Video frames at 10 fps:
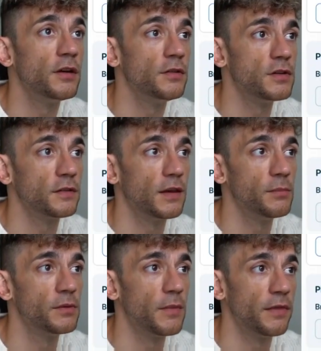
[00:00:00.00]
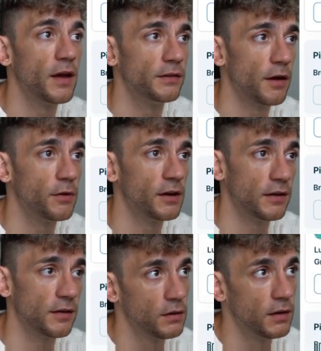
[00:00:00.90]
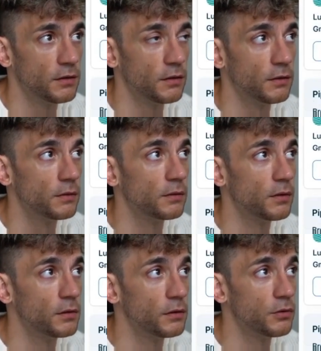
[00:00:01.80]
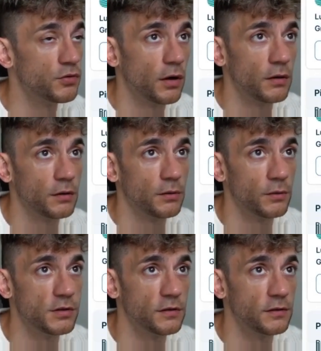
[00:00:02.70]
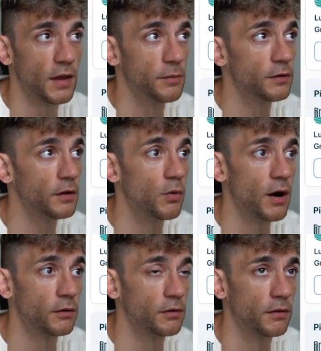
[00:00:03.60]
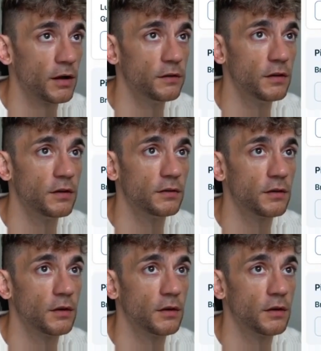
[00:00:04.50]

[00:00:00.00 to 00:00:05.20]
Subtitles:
can just implement that directly into Lutra, which is absolutely wild, right? So you can